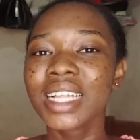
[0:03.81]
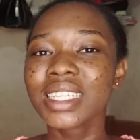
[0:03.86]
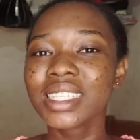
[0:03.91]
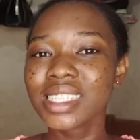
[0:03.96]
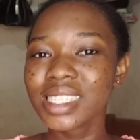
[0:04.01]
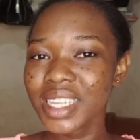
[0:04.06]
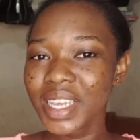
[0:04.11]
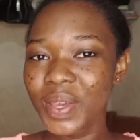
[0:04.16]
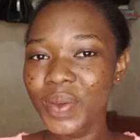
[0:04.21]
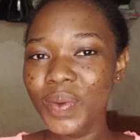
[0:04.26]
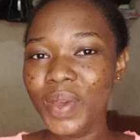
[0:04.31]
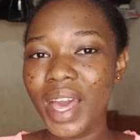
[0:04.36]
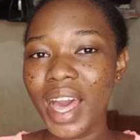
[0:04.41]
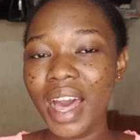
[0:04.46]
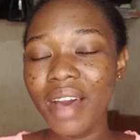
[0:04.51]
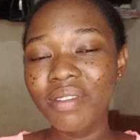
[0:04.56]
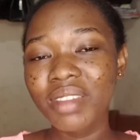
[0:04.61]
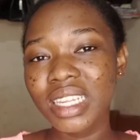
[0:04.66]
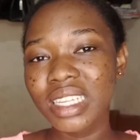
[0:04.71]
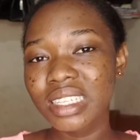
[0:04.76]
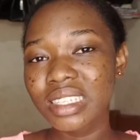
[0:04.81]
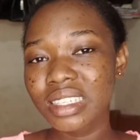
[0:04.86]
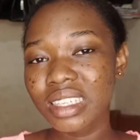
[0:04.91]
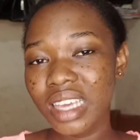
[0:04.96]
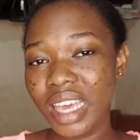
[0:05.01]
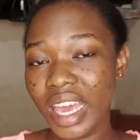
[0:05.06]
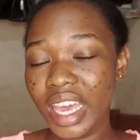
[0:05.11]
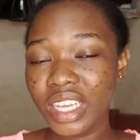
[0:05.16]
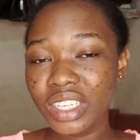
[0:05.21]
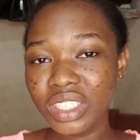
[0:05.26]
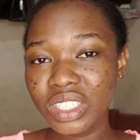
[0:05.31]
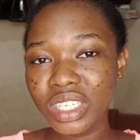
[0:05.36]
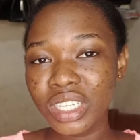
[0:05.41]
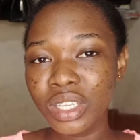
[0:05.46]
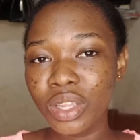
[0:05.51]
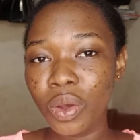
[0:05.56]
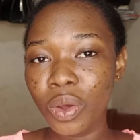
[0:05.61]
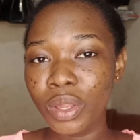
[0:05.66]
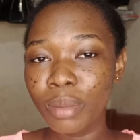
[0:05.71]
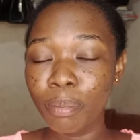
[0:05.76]
Today we are having a discussion
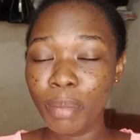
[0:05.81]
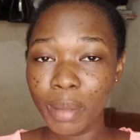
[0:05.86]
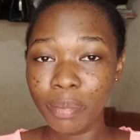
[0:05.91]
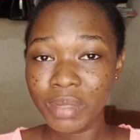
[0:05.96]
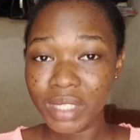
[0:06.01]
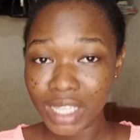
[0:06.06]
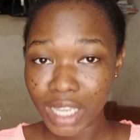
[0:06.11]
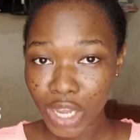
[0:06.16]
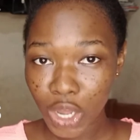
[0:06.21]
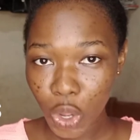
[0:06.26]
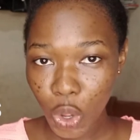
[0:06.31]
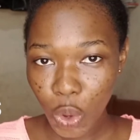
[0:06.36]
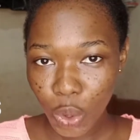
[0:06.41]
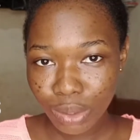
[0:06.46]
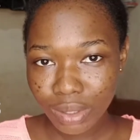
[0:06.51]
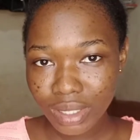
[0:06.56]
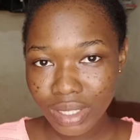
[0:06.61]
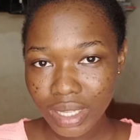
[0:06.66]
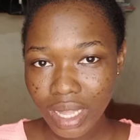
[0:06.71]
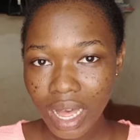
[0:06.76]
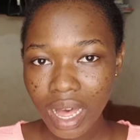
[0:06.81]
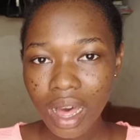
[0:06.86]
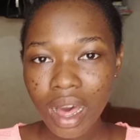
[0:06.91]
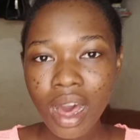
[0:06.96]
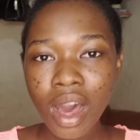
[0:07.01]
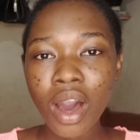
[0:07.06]
on peptic ulcer.